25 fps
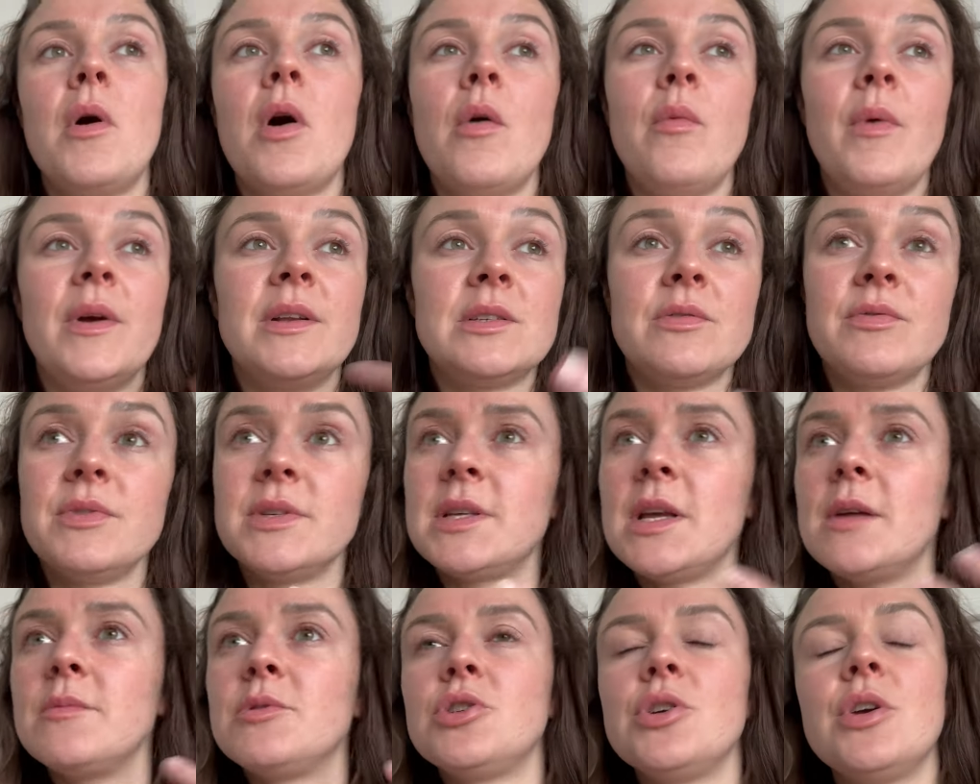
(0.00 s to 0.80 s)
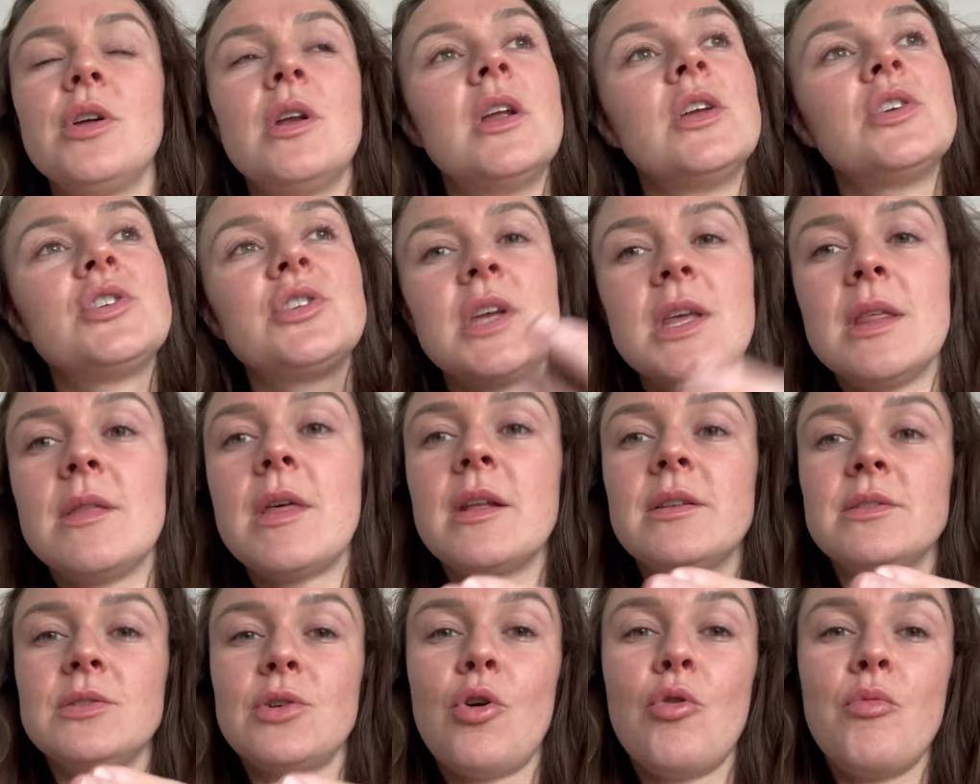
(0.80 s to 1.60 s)
I went to reception. She
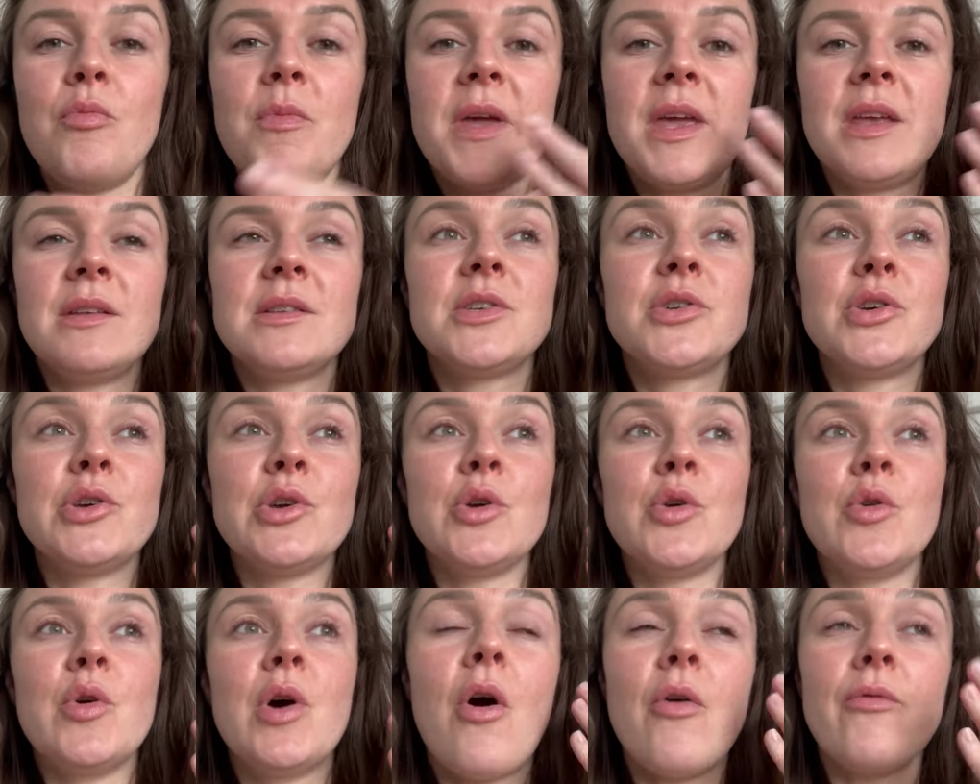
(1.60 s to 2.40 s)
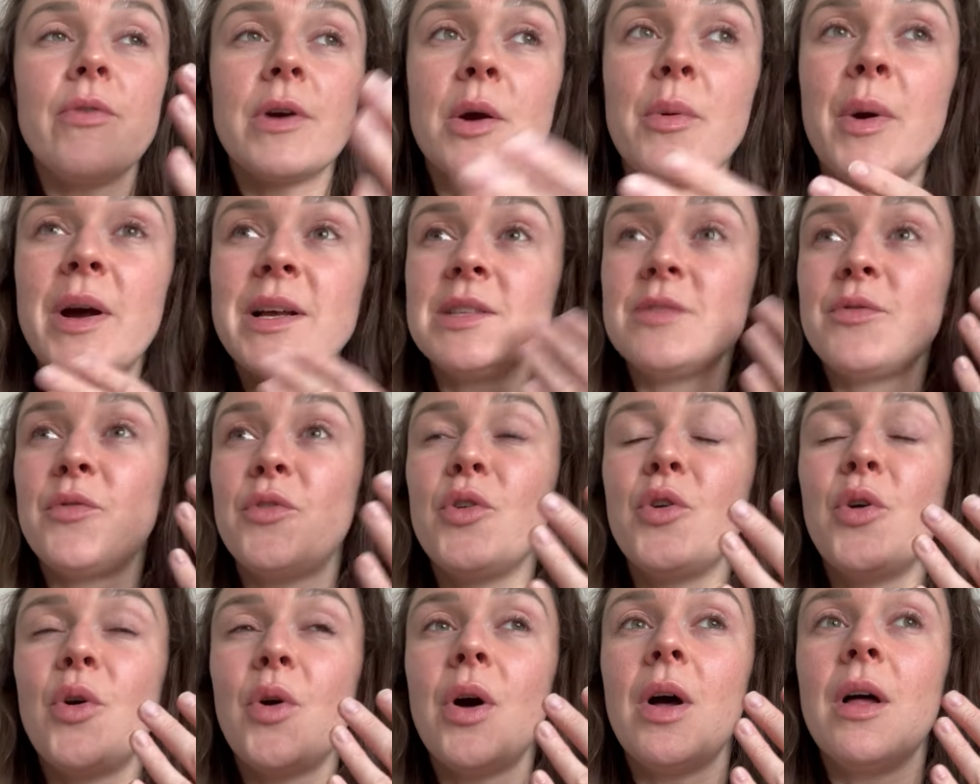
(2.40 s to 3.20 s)
then told me to request
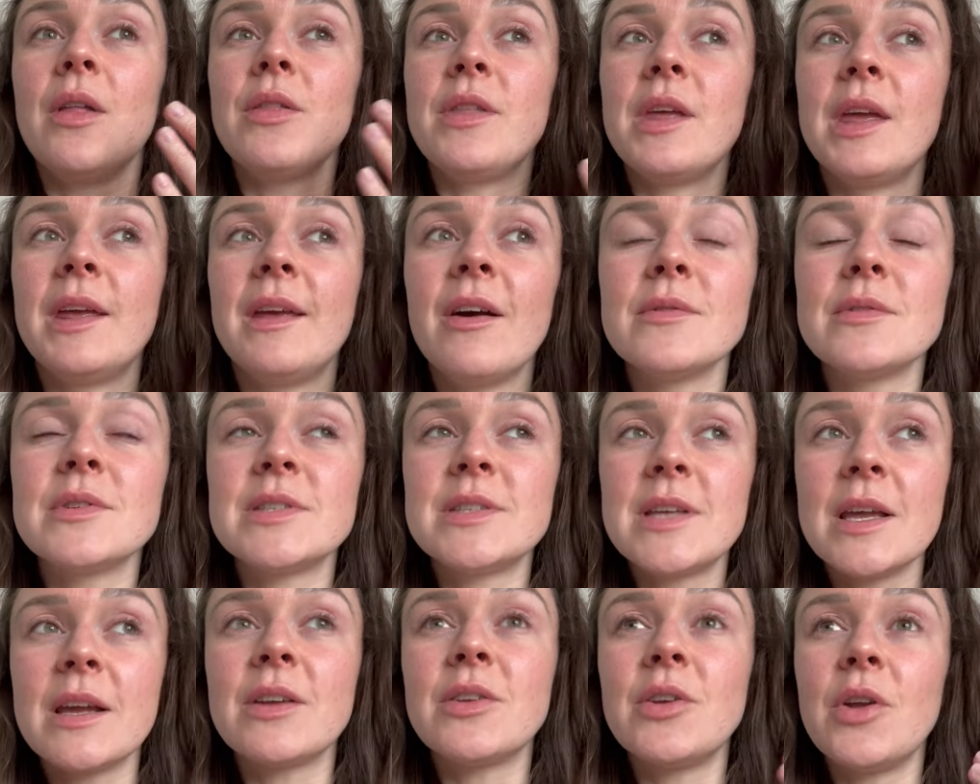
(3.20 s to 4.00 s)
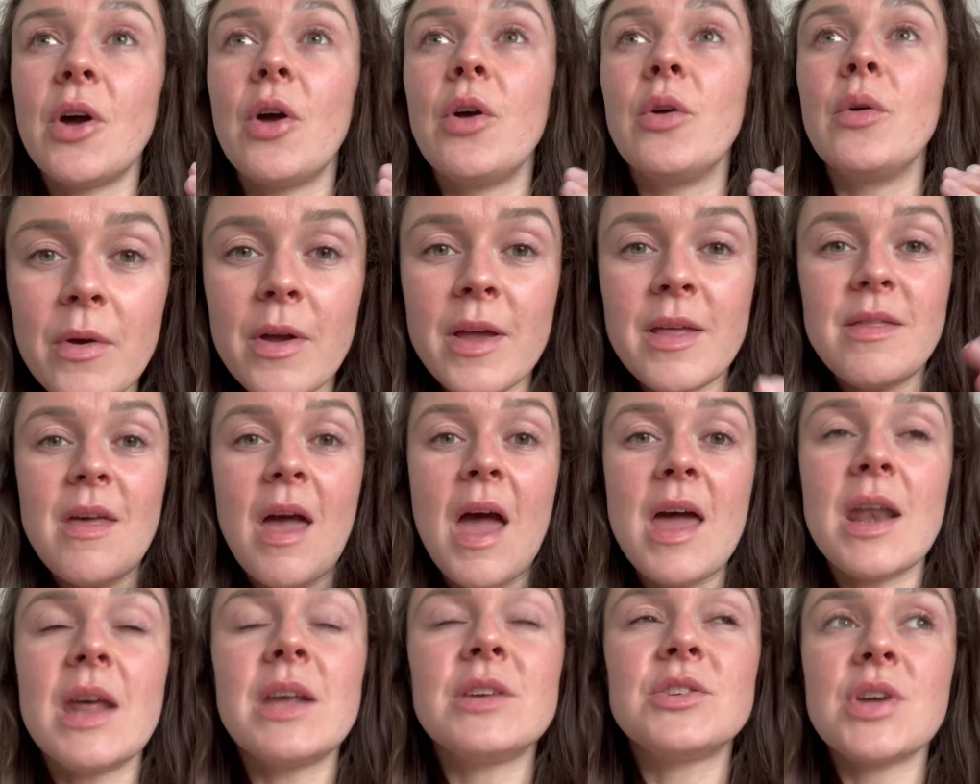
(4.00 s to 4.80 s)
for the sick note in the
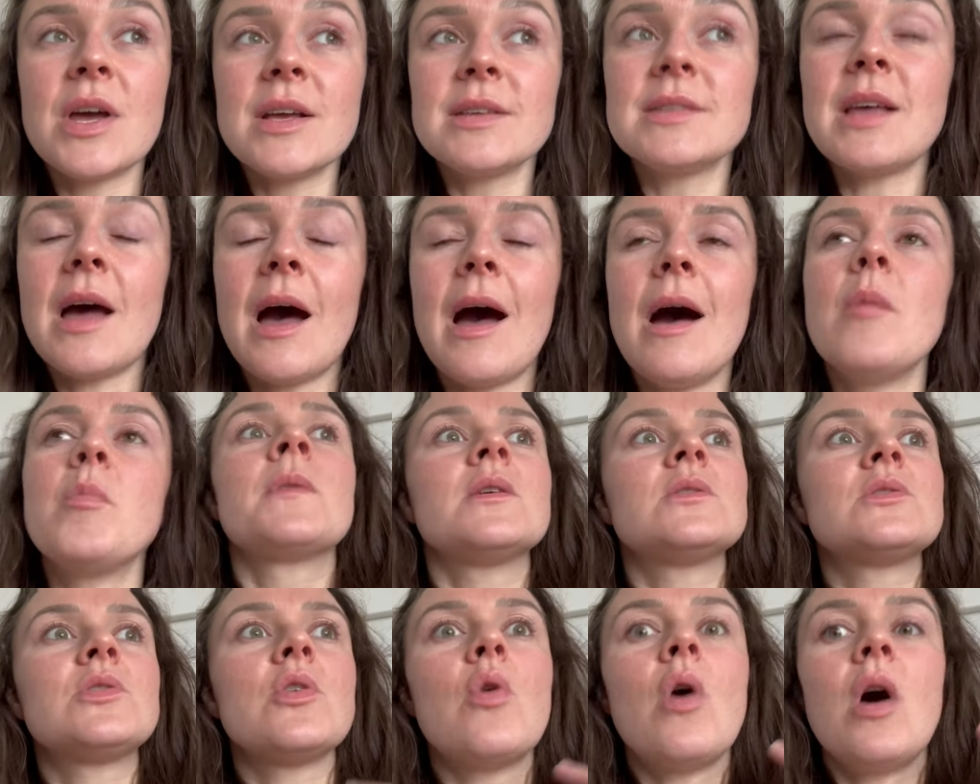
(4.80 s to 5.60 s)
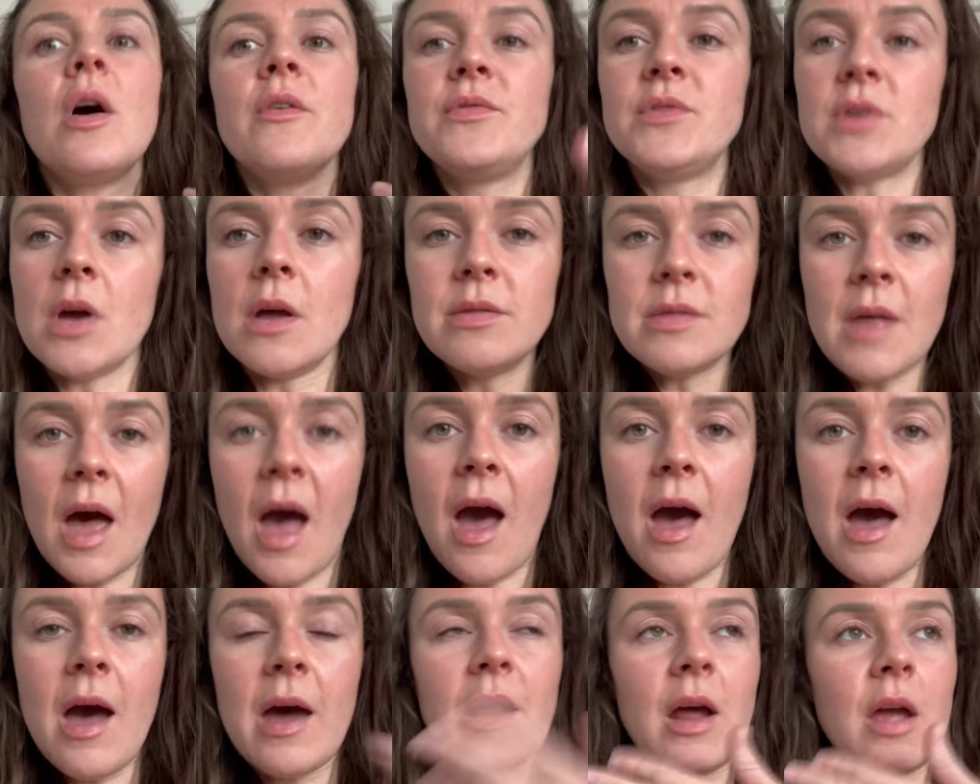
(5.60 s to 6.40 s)
NHS app. So I've done
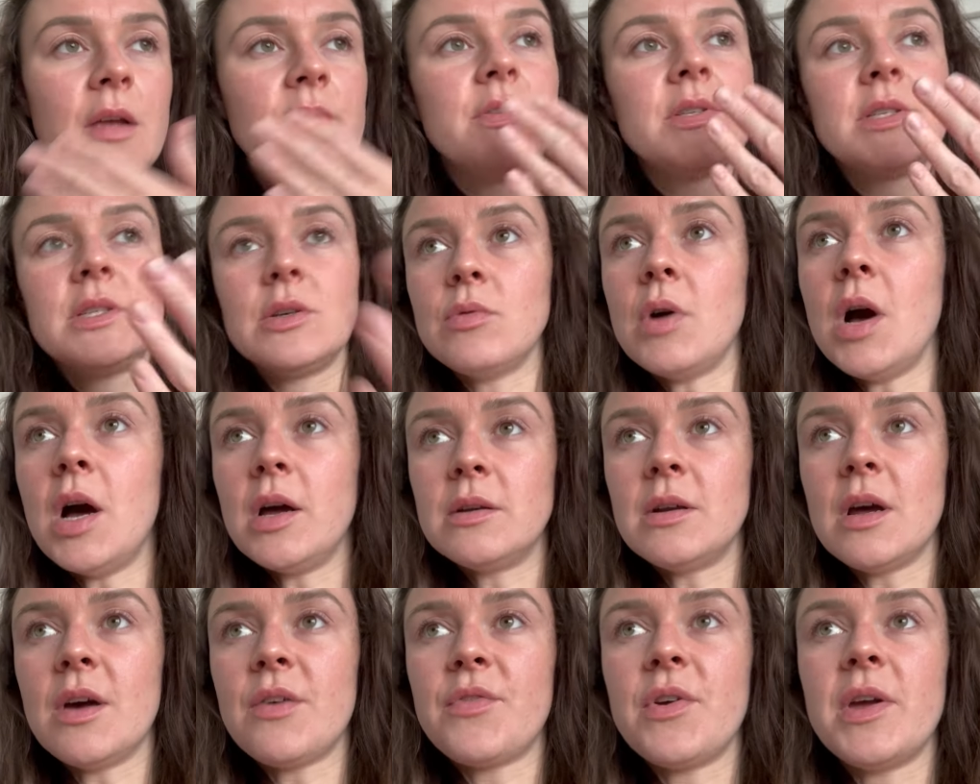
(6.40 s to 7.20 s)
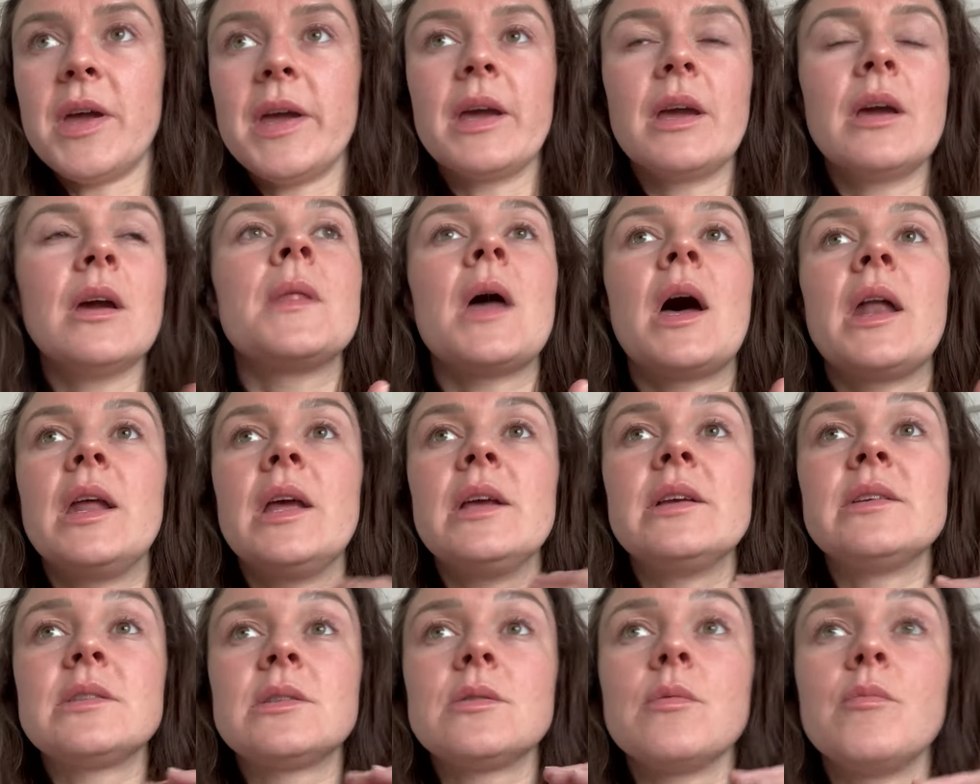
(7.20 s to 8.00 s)
that and I've still heard nothing. And it
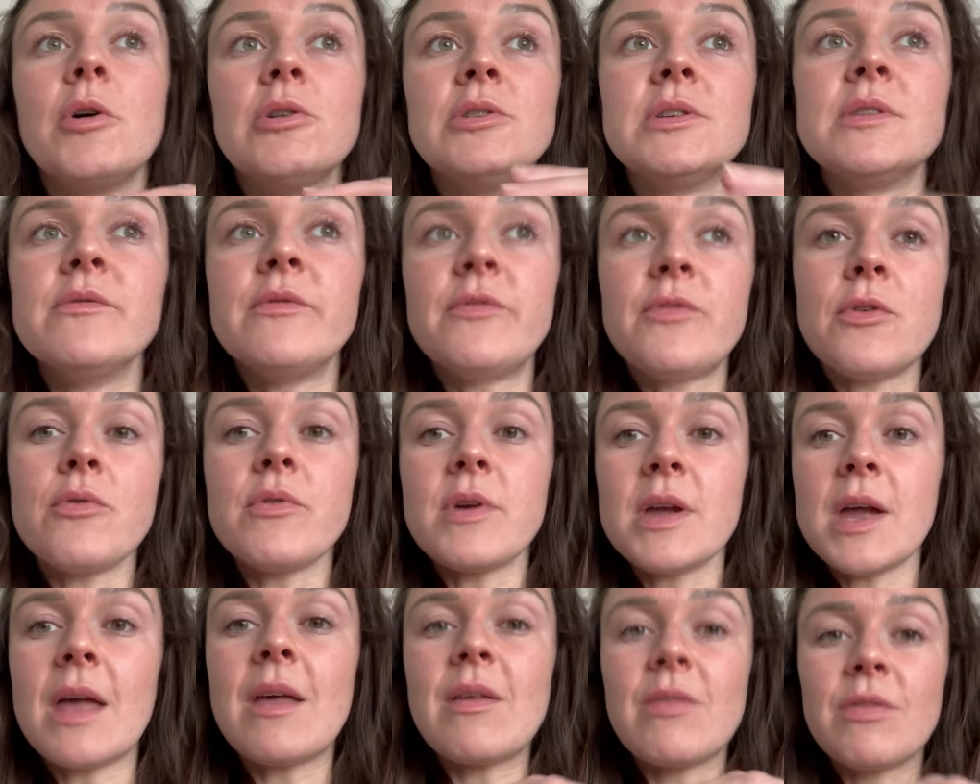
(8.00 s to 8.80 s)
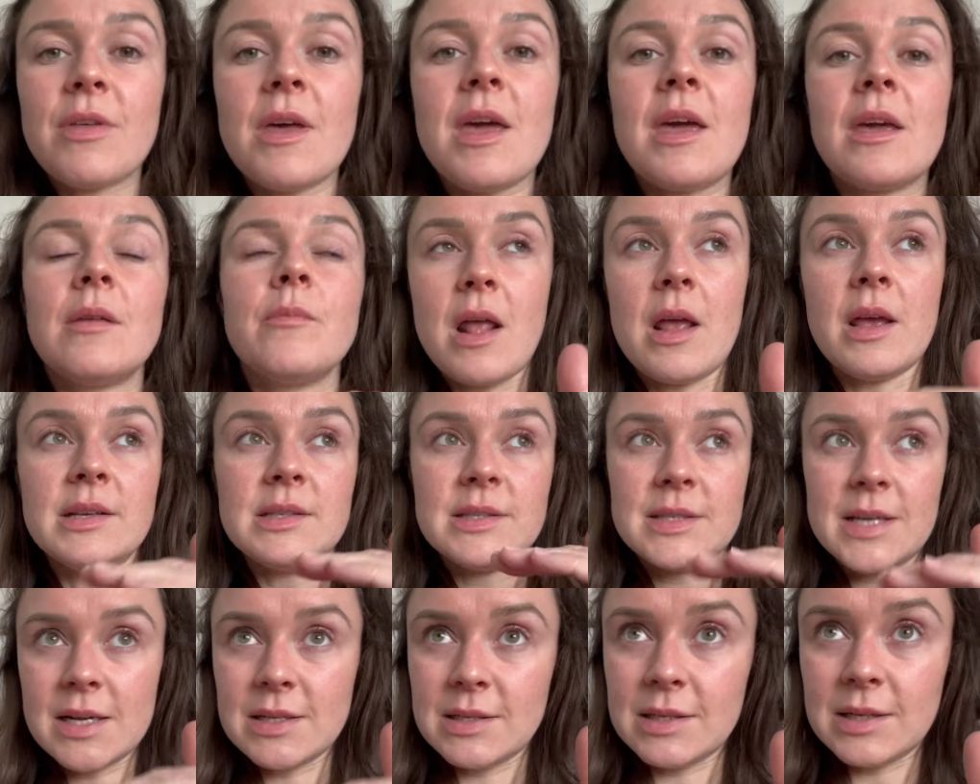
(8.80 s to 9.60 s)
is the most infuriating thing. It's
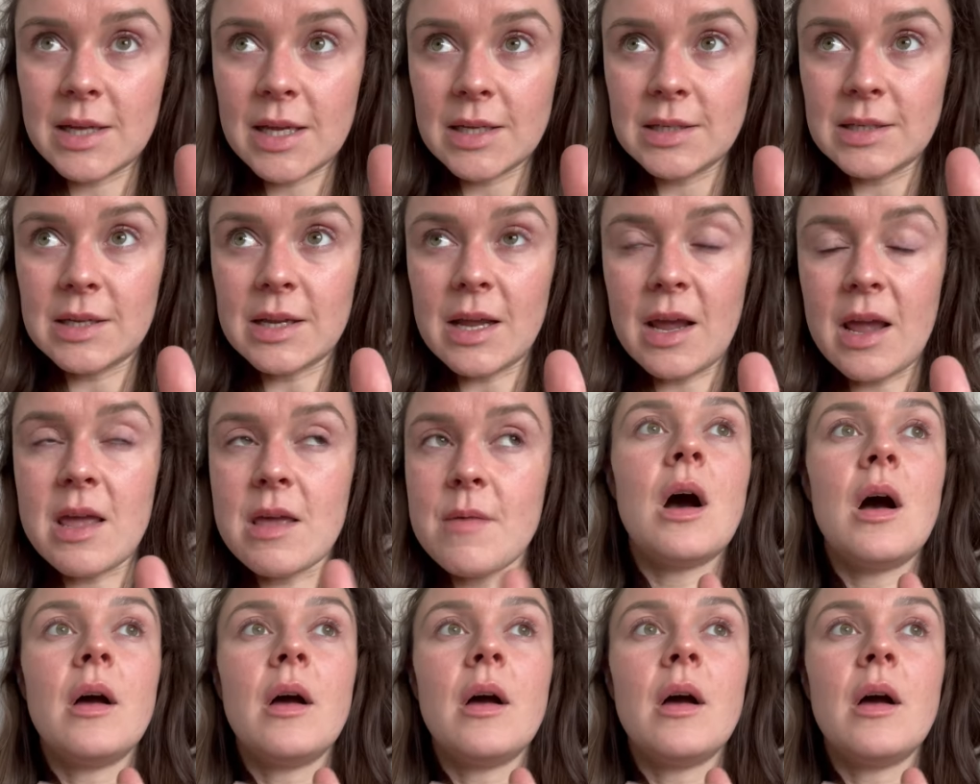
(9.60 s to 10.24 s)
Saturday today.